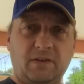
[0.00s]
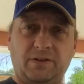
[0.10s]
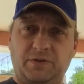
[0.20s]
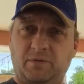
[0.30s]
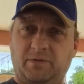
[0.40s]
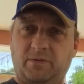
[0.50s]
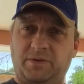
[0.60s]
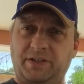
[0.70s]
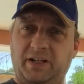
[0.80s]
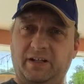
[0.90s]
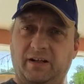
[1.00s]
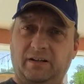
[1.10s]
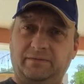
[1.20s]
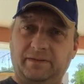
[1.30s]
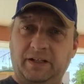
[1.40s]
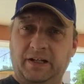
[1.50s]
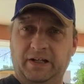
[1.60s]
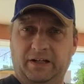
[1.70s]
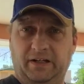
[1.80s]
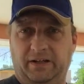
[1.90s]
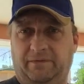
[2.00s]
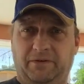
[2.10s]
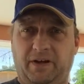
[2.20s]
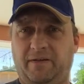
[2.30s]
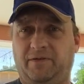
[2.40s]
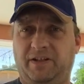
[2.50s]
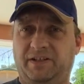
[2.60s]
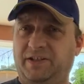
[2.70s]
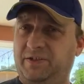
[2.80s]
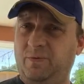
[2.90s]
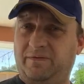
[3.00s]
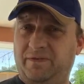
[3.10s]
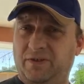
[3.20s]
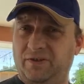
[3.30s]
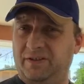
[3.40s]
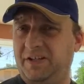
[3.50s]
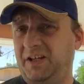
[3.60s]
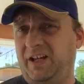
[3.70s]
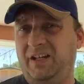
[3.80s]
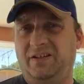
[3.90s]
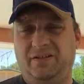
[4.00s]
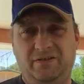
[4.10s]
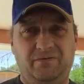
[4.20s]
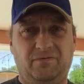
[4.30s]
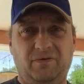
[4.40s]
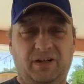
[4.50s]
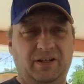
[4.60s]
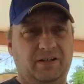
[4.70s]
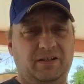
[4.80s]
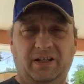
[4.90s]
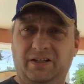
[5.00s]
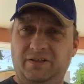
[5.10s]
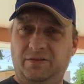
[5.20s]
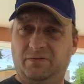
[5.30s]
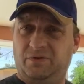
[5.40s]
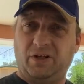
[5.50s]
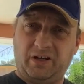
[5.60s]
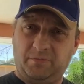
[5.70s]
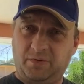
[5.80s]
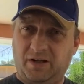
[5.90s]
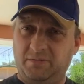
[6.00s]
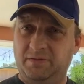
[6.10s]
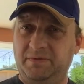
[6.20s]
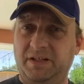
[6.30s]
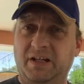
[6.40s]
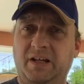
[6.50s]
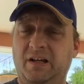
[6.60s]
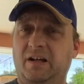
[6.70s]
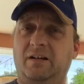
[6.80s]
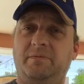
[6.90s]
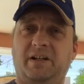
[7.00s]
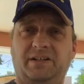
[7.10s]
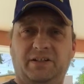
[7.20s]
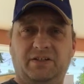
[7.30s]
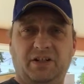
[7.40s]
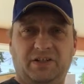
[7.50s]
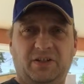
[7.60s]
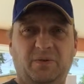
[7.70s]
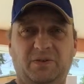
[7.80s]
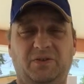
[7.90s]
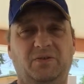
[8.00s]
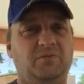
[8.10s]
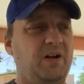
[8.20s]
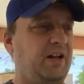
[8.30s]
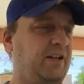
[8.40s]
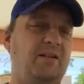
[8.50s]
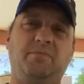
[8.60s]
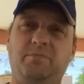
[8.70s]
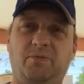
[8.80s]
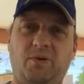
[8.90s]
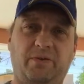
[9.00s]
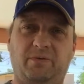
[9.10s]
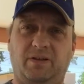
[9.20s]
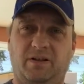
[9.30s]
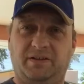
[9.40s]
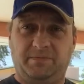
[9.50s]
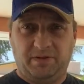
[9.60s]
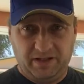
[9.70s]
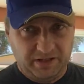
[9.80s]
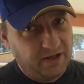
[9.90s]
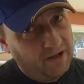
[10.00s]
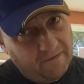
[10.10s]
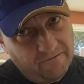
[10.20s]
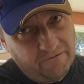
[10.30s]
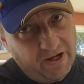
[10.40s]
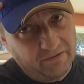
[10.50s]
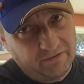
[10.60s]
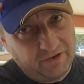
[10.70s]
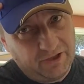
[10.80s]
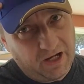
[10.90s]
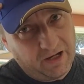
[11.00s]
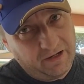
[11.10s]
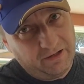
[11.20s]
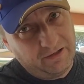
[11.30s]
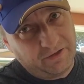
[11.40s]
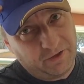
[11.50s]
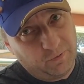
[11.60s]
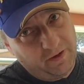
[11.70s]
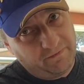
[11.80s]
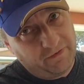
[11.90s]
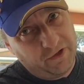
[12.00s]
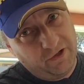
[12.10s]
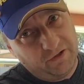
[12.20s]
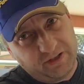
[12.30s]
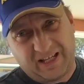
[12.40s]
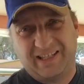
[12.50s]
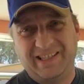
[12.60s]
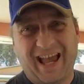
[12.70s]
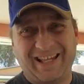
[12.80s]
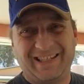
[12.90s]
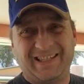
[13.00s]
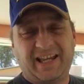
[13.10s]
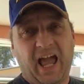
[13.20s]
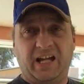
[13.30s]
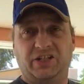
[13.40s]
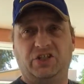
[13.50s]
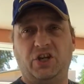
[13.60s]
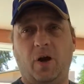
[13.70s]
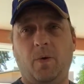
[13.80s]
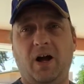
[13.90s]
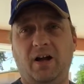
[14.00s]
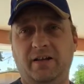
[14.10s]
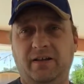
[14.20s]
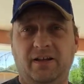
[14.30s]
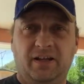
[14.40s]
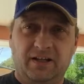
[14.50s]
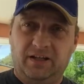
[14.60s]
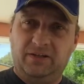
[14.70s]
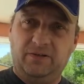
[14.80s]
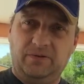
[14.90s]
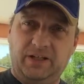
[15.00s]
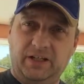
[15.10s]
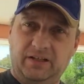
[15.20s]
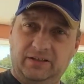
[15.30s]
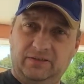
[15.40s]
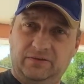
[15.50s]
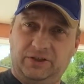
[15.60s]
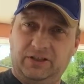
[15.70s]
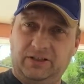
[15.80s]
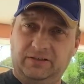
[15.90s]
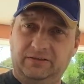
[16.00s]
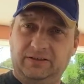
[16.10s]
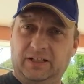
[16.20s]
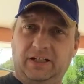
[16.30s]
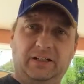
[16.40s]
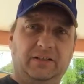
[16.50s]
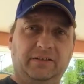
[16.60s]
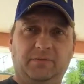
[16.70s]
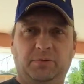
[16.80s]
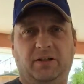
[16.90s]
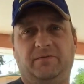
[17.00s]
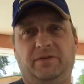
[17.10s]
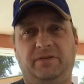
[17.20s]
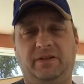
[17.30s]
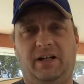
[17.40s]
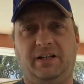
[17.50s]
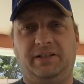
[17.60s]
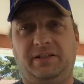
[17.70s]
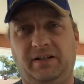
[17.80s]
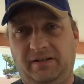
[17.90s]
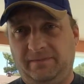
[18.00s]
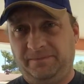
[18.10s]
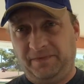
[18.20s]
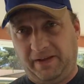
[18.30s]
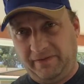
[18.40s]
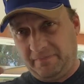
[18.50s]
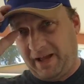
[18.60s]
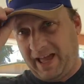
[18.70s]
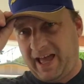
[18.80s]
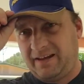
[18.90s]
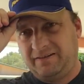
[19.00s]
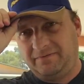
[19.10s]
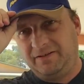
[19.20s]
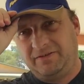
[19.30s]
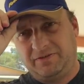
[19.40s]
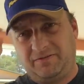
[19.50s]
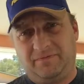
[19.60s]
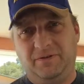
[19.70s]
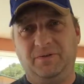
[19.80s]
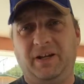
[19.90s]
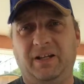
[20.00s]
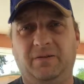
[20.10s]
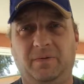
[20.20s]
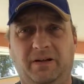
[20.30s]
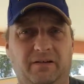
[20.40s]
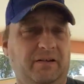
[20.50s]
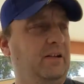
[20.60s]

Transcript: So before signing off, if you're ever in Swift Current and you run into tire problems, may I suggest going to my brother-in-law's place, Fountain Tire in Swift Current, Saskatchewan. Hello, Guy. Hello, Sheila. A little plug for you guys. I found my hat when I was looking for a new hat to wear.